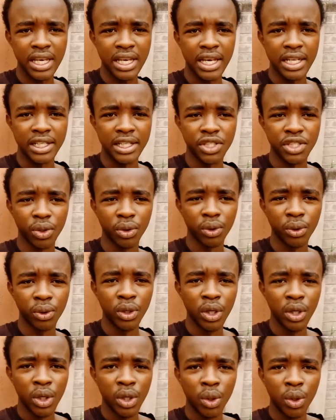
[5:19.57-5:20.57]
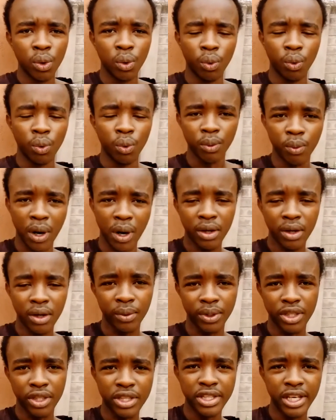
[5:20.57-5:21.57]
And so we work
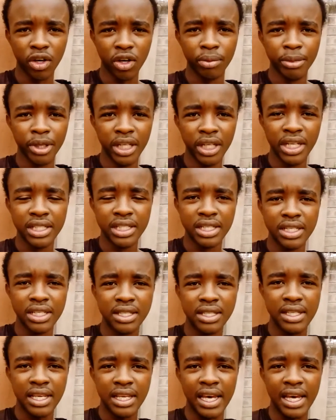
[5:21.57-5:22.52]
with the communities,